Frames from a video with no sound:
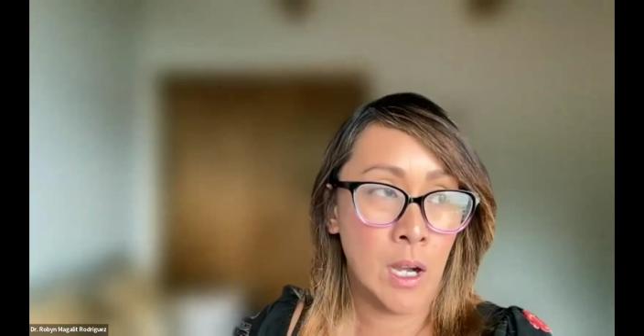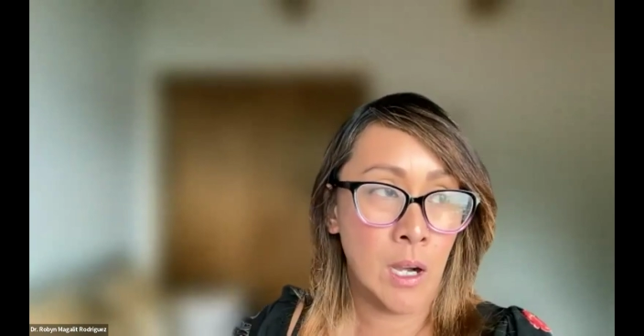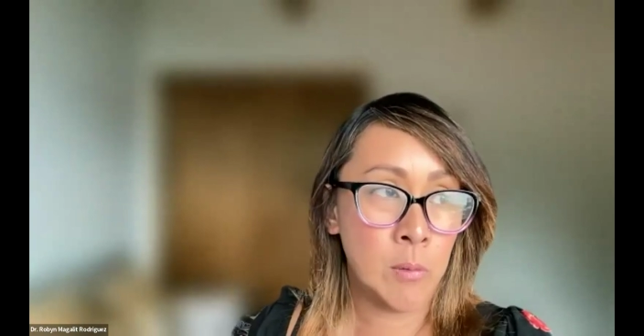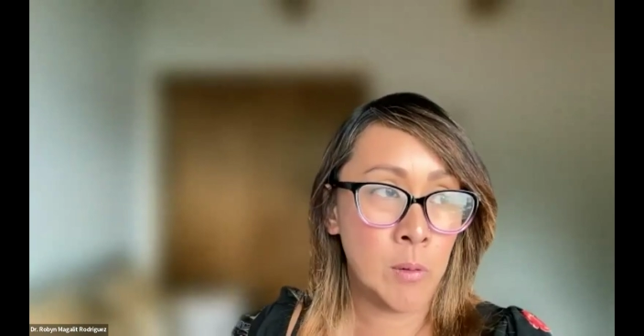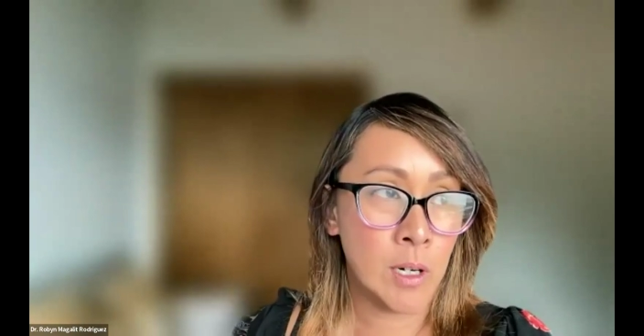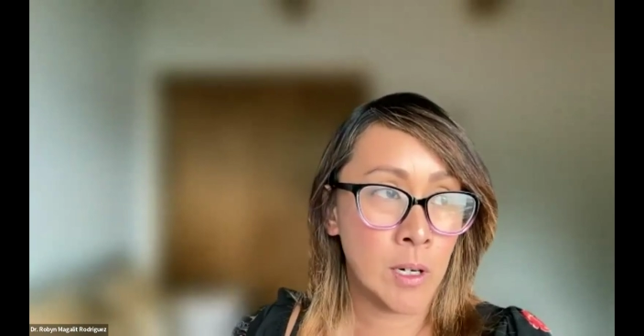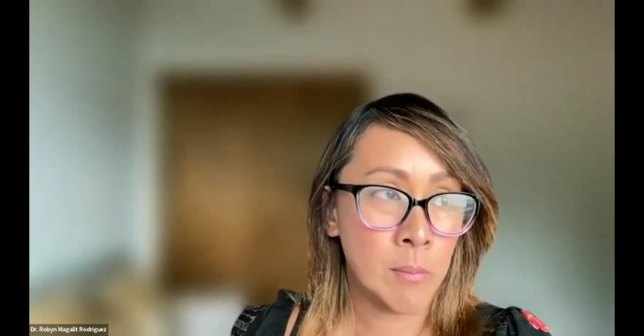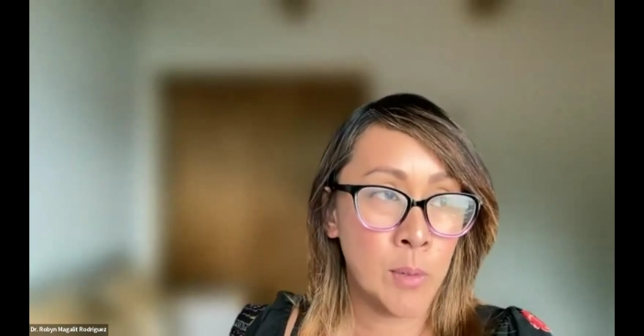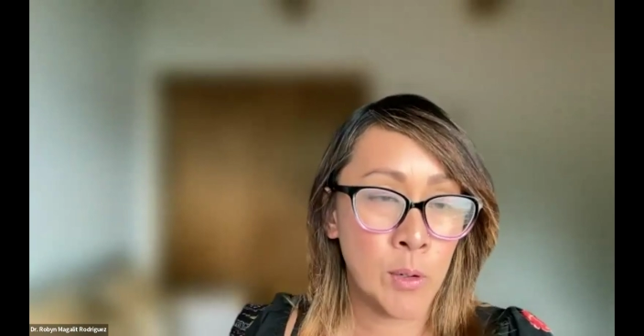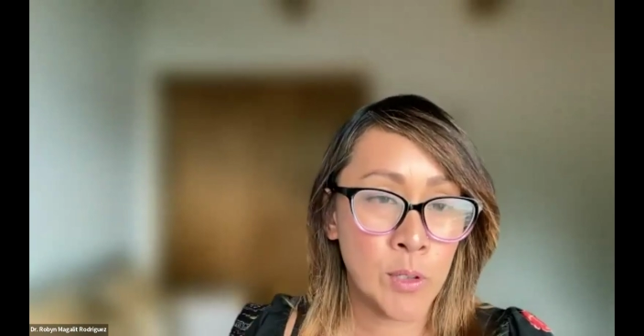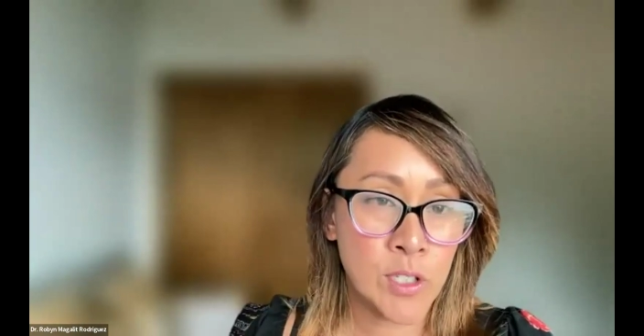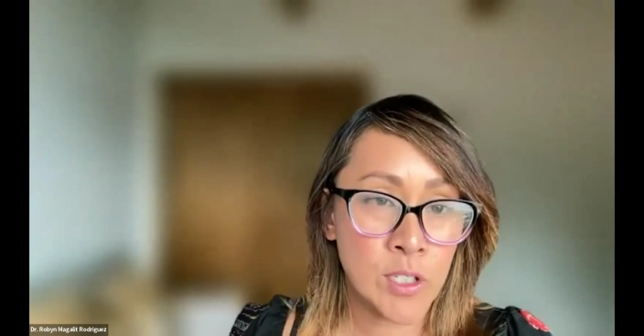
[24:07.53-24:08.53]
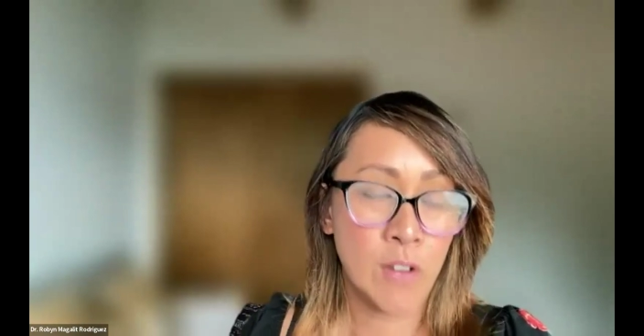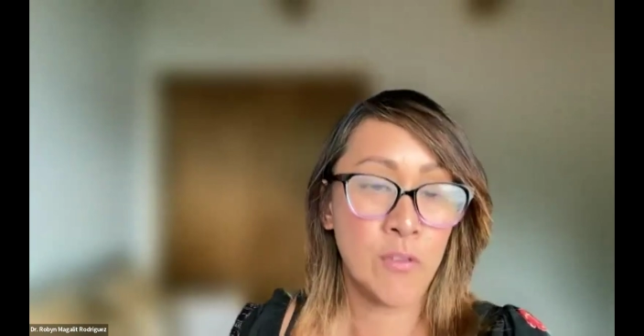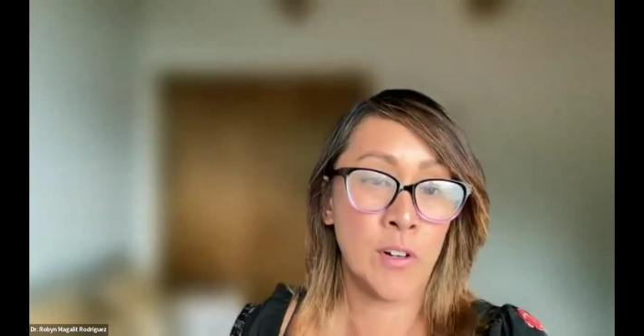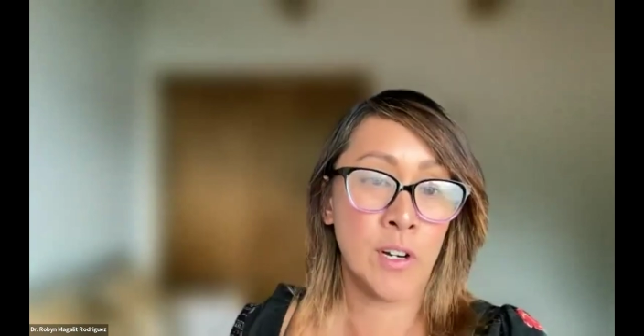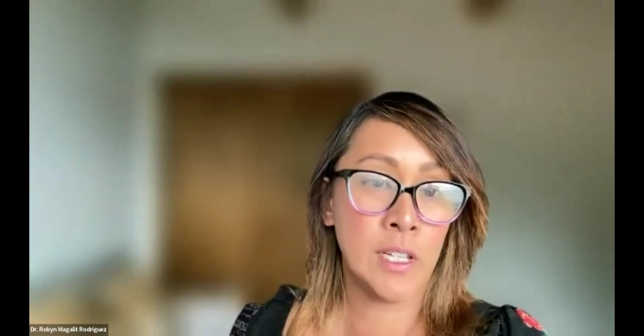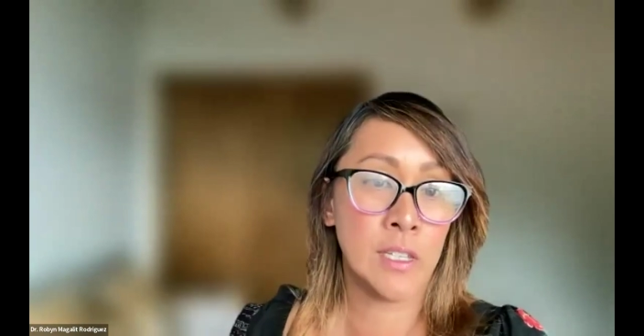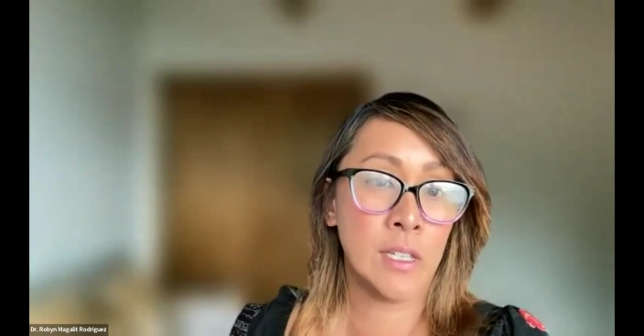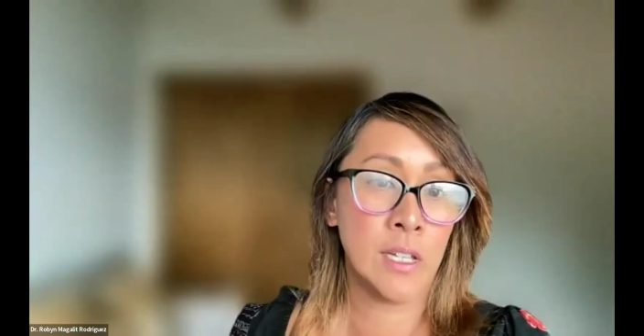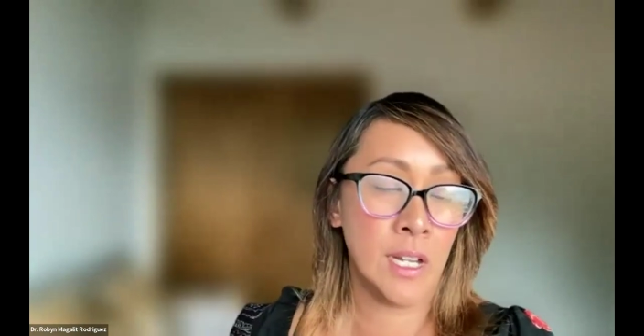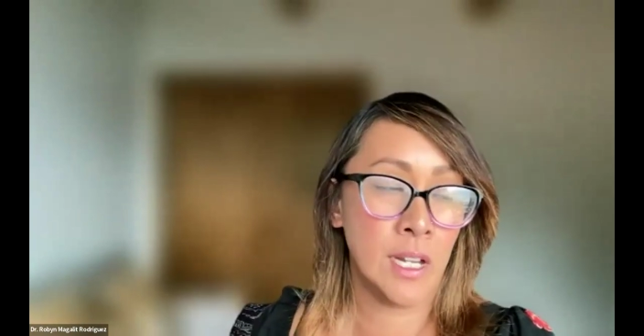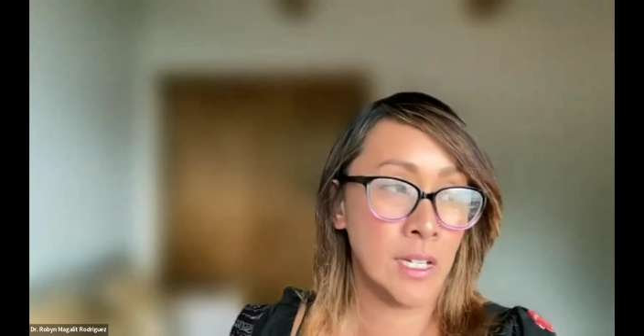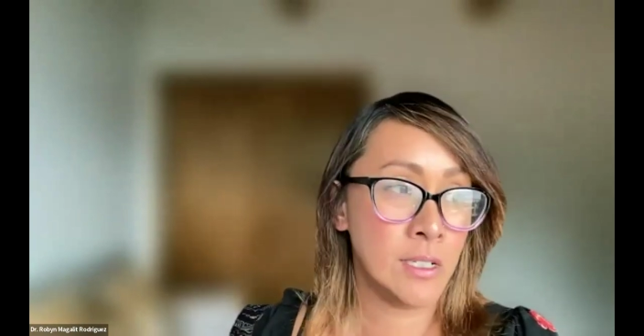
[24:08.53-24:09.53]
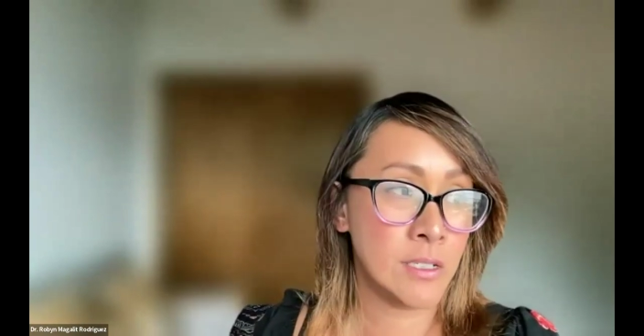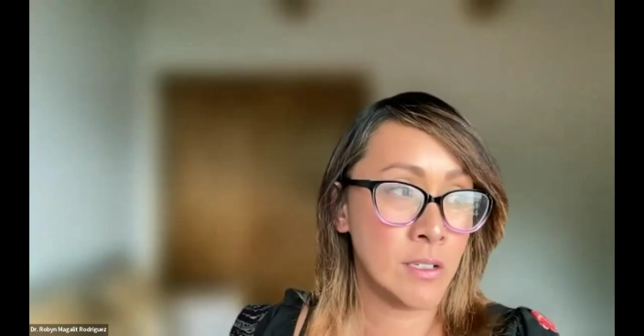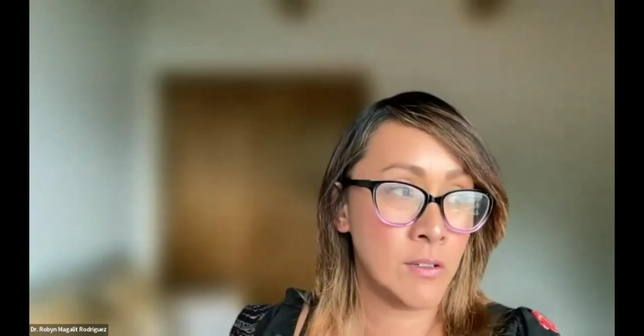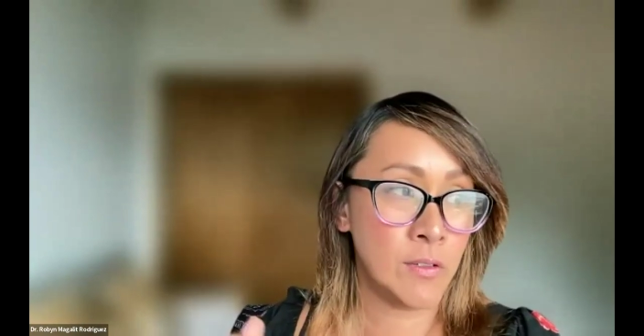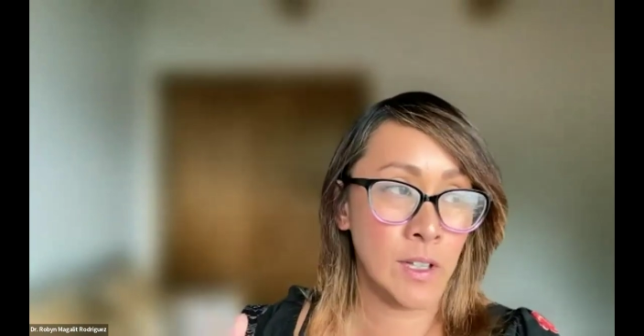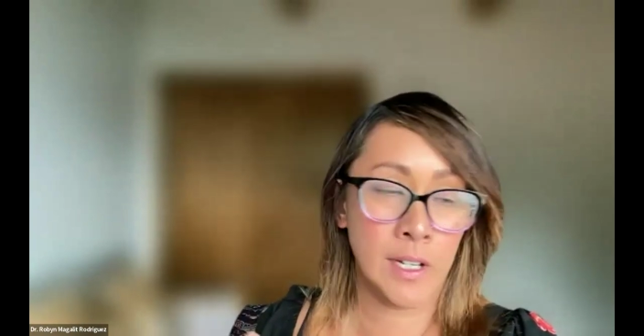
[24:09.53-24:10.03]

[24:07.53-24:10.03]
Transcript: were both suffering at the hands of